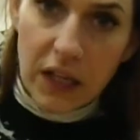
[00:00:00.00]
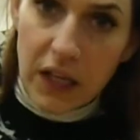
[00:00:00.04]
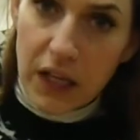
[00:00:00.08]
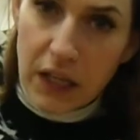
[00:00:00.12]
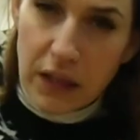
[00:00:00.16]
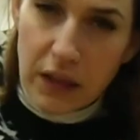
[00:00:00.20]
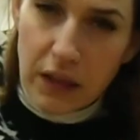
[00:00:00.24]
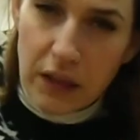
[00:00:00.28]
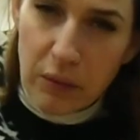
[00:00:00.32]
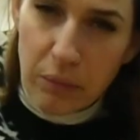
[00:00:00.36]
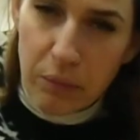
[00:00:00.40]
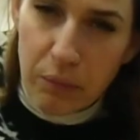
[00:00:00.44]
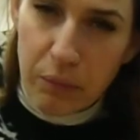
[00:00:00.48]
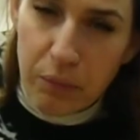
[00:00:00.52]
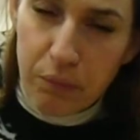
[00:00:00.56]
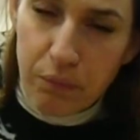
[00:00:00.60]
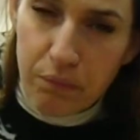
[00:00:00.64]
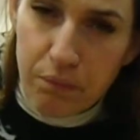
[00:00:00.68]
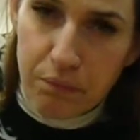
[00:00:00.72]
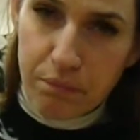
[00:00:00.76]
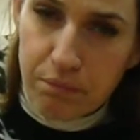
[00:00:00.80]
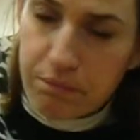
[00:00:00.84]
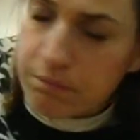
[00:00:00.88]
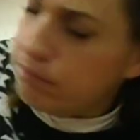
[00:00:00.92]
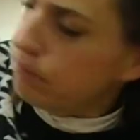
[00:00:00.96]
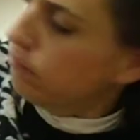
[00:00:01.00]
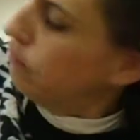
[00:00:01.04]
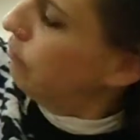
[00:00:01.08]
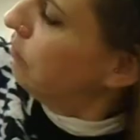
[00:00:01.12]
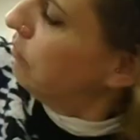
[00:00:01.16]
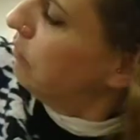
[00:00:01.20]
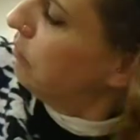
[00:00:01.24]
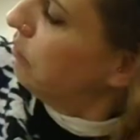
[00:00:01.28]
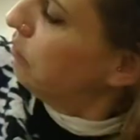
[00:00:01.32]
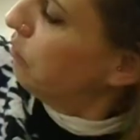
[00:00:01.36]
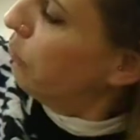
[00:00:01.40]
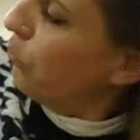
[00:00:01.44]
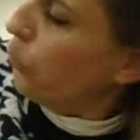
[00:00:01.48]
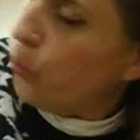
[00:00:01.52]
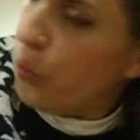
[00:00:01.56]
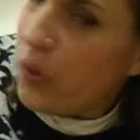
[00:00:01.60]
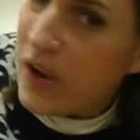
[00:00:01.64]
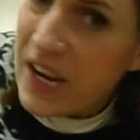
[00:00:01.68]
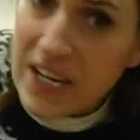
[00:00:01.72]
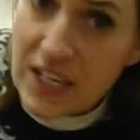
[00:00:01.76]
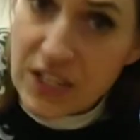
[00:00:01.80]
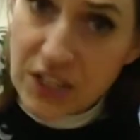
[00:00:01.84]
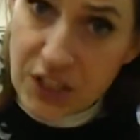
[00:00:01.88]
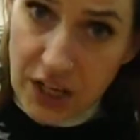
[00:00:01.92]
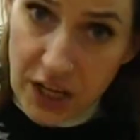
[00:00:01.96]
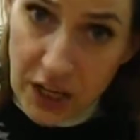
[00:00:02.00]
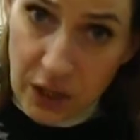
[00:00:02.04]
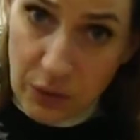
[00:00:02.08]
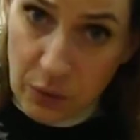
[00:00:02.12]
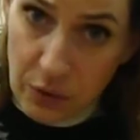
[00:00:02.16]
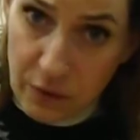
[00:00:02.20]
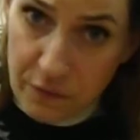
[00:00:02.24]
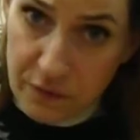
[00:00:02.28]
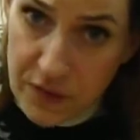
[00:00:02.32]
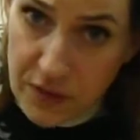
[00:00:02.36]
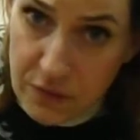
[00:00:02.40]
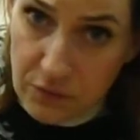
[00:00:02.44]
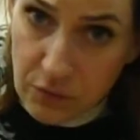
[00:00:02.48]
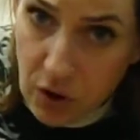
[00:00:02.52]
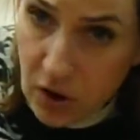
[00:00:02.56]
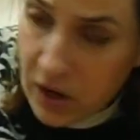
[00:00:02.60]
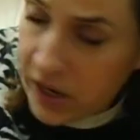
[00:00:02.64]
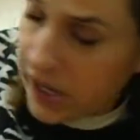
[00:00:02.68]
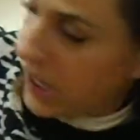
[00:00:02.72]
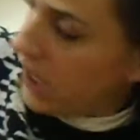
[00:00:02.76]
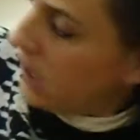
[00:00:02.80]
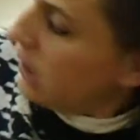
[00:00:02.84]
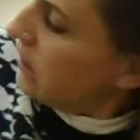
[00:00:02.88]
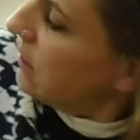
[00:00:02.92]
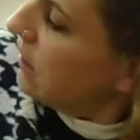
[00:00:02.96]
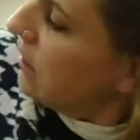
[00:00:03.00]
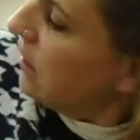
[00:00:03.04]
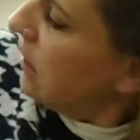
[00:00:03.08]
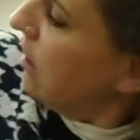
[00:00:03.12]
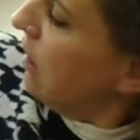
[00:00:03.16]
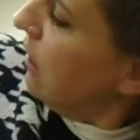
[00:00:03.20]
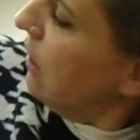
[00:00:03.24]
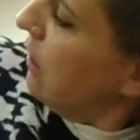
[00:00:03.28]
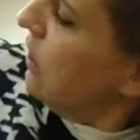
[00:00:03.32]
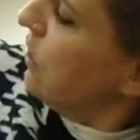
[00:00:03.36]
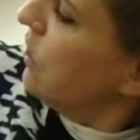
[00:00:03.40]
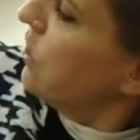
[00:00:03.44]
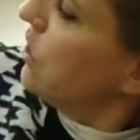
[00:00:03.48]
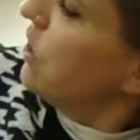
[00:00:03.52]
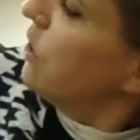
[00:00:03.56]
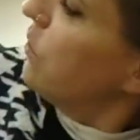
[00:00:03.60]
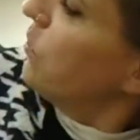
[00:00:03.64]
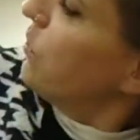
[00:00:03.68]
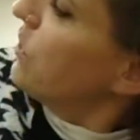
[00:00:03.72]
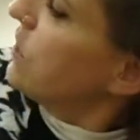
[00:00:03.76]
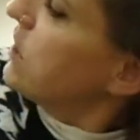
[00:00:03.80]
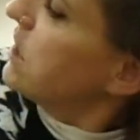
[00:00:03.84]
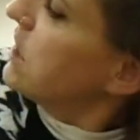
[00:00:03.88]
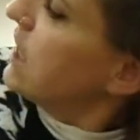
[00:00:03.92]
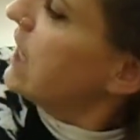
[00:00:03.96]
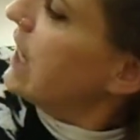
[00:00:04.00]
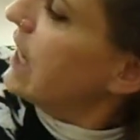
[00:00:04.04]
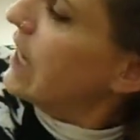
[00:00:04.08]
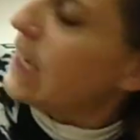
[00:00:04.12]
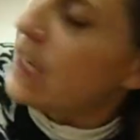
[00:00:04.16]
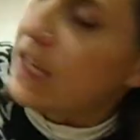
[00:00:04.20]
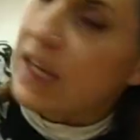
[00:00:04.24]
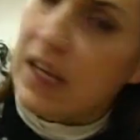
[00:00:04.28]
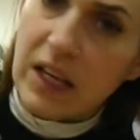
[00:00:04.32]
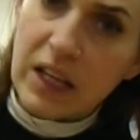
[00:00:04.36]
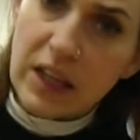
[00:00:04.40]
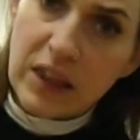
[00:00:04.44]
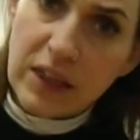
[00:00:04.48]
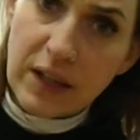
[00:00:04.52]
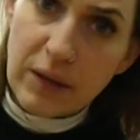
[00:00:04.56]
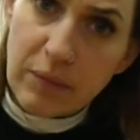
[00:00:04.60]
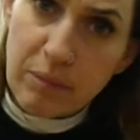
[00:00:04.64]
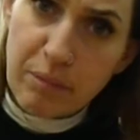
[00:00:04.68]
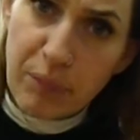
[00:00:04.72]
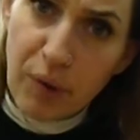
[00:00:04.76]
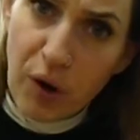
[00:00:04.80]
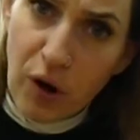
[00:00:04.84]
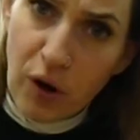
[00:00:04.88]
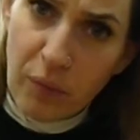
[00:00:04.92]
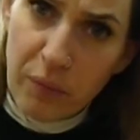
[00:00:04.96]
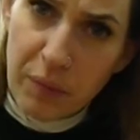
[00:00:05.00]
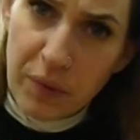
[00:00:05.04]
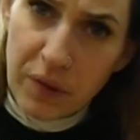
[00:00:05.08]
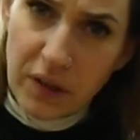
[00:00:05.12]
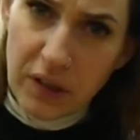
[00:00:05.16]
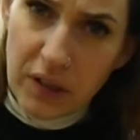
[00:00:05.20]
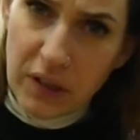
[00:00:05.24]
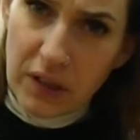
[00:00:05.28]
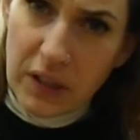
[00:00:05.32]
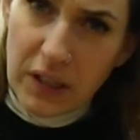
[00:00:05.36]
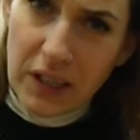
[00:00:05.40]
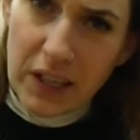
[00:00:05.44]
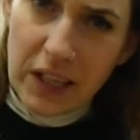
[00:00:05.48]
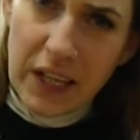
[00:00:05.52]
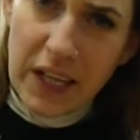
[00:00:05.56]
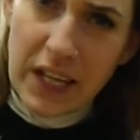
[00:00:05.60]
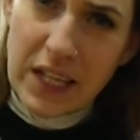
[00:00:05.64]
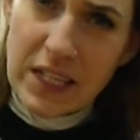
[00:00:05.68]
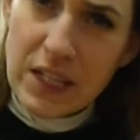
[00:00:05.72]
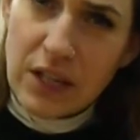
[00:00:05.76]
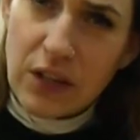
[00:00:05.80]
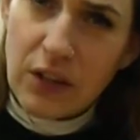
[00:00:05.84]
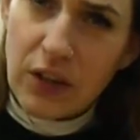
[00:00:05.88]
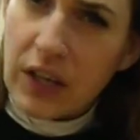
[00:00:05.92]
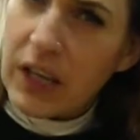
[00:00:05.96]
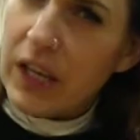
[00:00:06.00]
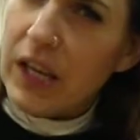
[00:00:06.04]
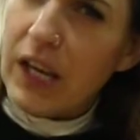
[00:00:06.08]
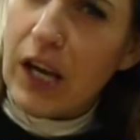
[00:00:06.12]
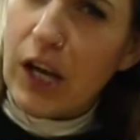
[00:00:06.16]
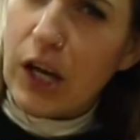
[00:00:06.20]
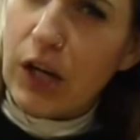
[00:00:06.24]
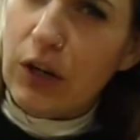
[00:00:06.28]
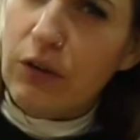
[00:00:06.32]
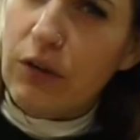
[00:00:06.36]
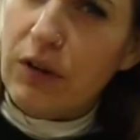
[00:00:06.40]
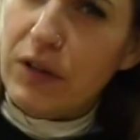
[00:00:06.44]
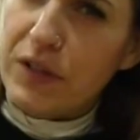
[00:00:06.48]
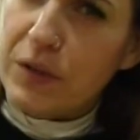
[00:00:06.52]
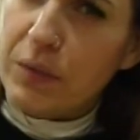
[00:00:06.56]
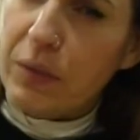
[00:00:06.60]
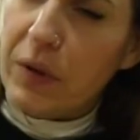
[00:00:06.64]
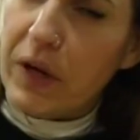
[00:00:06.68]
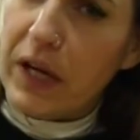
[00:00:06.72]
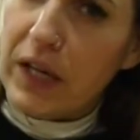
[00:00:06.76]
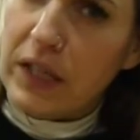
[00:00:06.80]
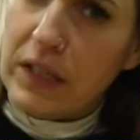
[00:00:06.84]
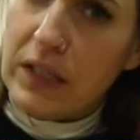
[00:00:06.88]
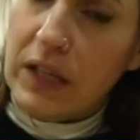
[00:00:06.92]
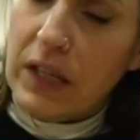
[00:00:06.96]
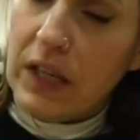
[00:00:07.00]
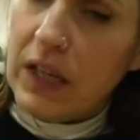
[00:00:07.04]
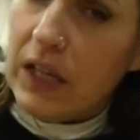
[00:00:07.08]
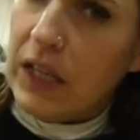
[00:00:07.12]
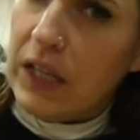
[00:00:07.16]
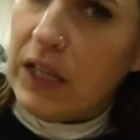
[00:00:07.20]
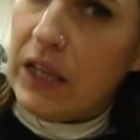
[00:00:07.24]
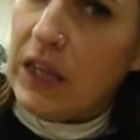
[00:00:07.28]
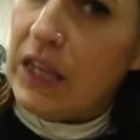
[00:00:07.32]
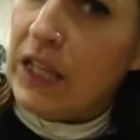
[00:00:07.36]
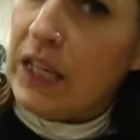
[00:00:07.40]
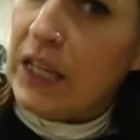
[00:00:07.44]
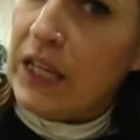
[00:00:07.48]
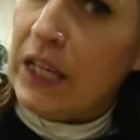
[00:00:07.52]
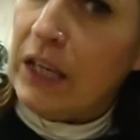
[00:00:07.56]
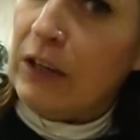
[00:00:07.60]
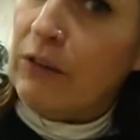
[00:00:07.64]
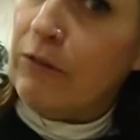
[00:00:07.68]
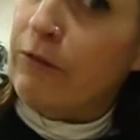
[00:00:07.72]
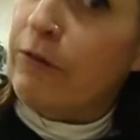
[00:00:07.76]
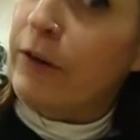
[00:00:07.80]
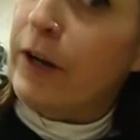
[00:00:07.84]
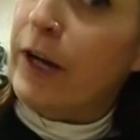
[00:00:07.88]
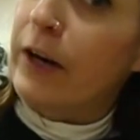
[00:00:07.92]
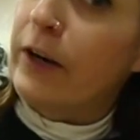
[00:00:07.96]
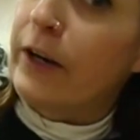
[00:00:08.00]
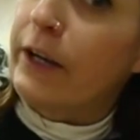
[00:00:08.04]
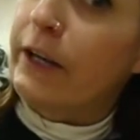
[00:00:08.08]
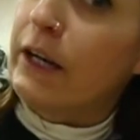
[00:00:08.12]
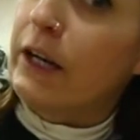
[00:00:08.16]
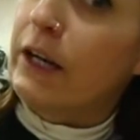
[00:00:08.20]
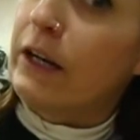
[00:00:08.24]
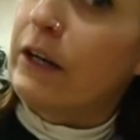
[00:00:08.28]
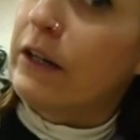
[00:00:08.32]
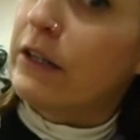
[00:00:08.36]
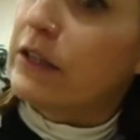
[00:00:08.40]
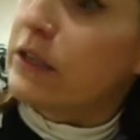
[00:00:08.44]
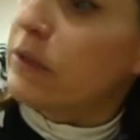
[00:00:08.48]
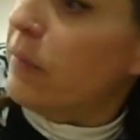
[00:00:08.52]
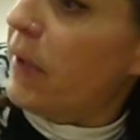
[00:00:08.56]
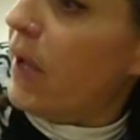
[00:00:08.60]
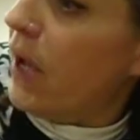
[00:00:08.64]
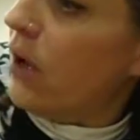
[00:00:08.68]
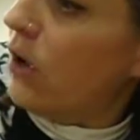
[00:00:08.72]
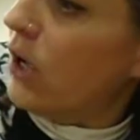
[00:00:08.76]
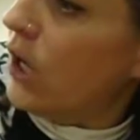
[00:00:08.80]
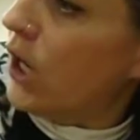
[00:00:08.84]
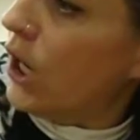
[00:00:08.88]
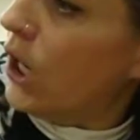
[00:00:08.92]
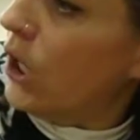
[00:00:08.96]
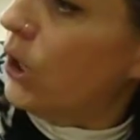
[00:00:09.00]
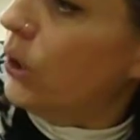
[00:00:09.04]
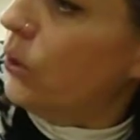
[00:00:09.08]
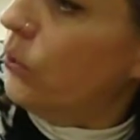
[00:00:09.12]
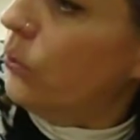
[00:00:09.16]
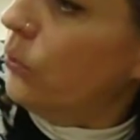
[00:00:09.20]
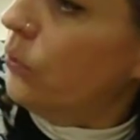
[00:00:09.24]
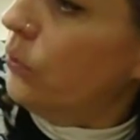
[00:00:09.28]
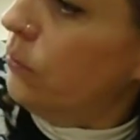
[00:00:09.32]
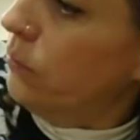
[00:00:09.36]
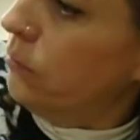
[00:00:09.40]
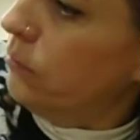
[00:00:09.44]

in the window of the rocket, you will see that Bob is looking at a crossword and thinking very hard about a clue.